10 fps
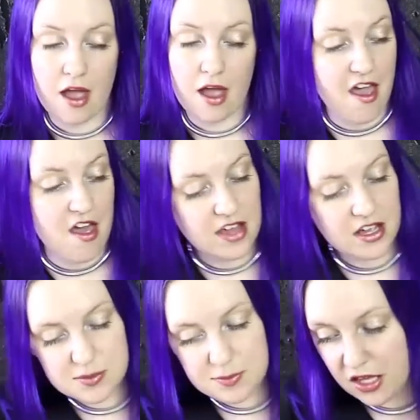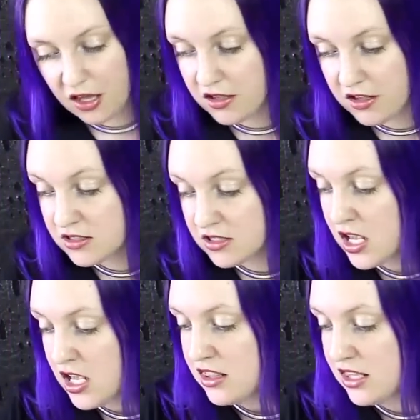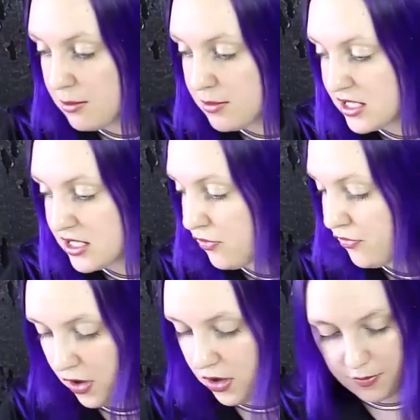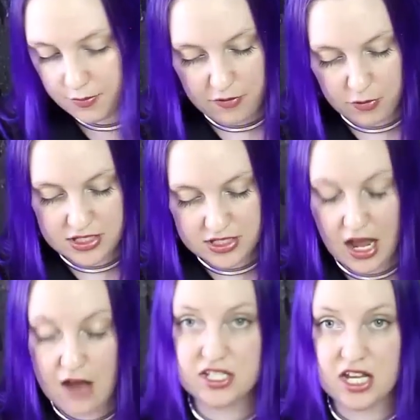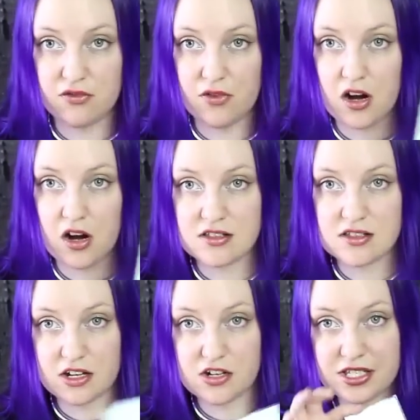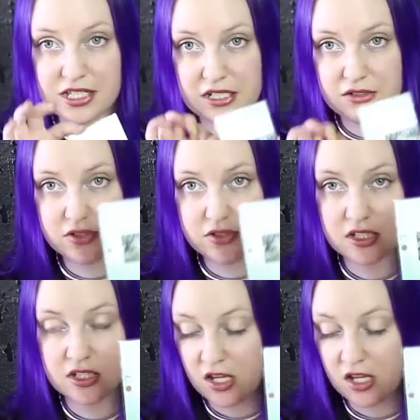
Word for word: and that is because the game itself, um, everyone's going to have a deck of cards that are sleeved,